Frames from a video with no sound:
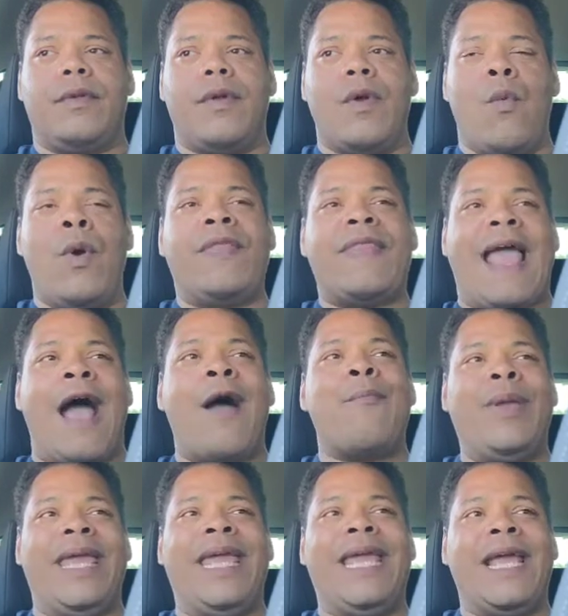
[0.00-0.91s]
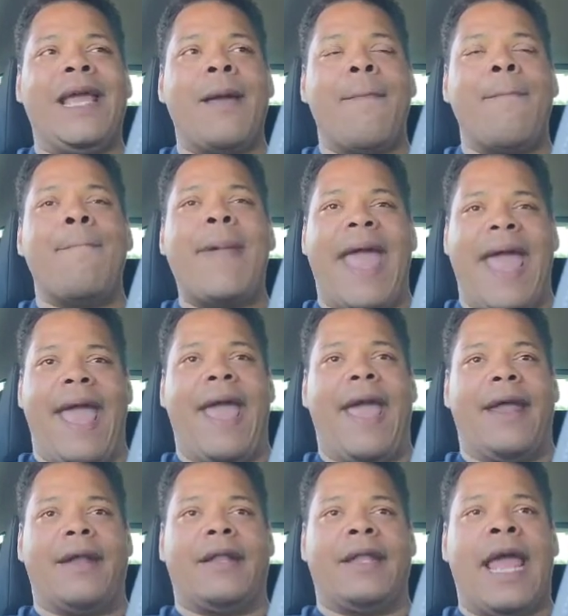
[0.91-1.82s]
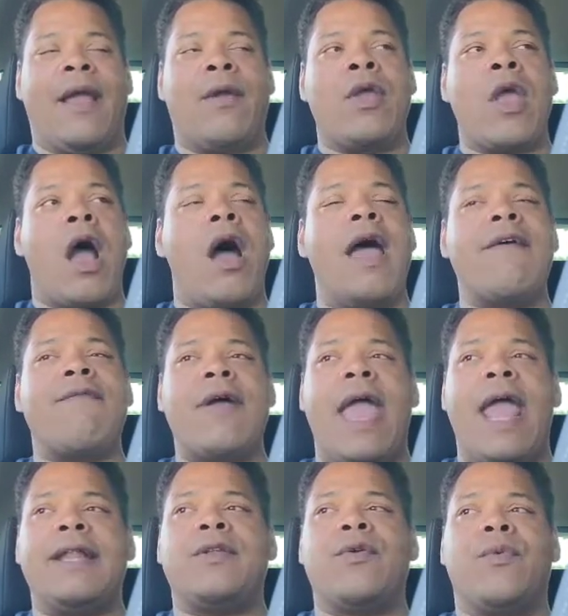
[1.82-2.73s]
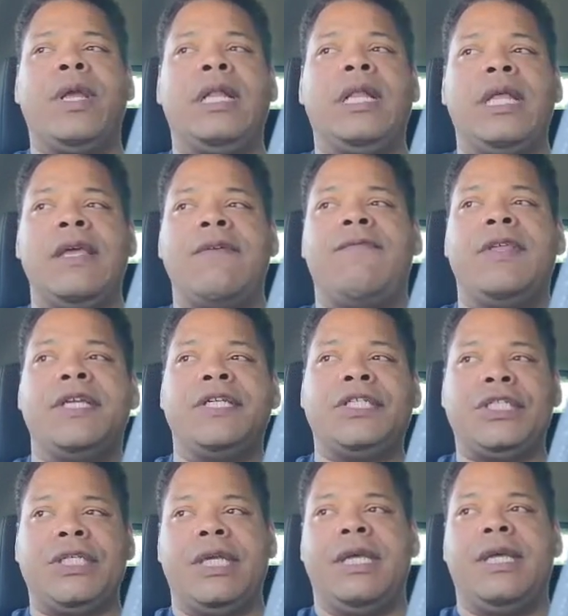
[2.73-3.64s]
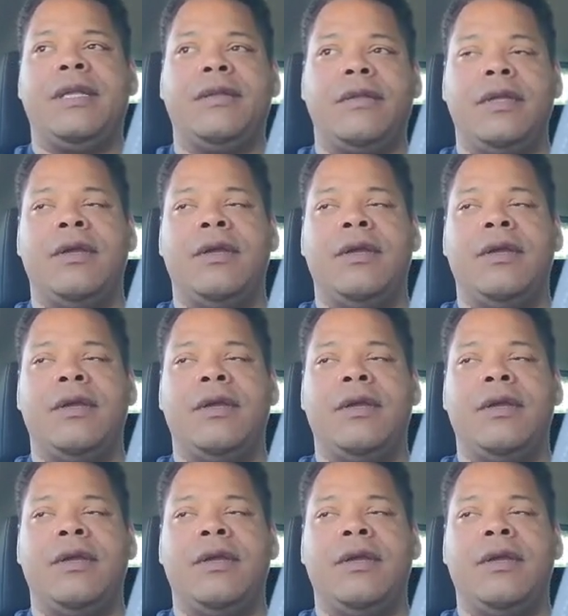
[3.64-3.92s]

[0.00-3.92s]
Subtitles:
Without being mad. Like, y'all have had to relive this shit.